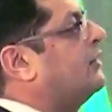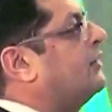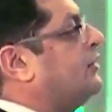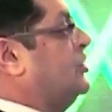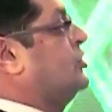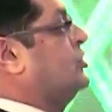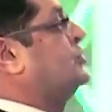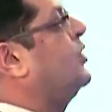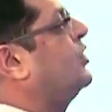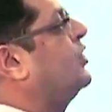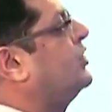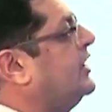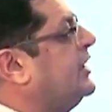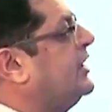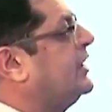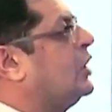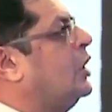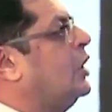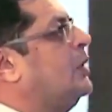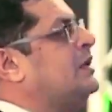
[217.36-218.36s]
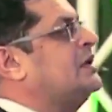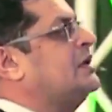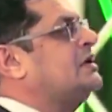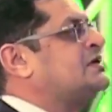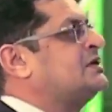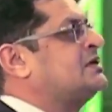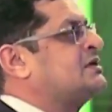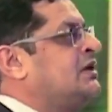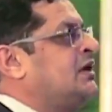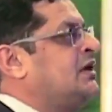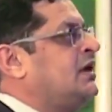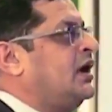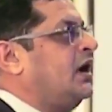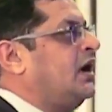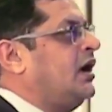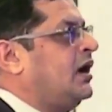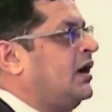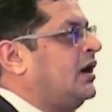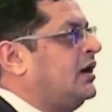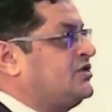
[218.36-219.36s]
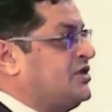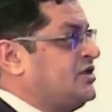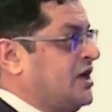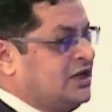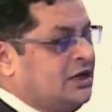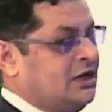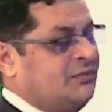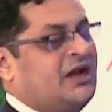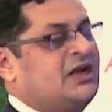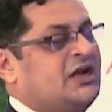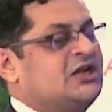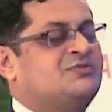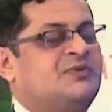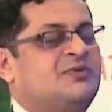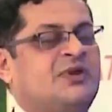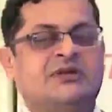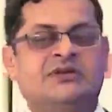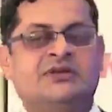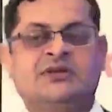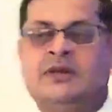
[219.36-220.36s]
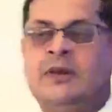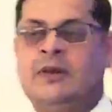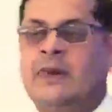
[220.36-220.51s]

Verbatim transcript: cross-border e-commerce, uh, channel management,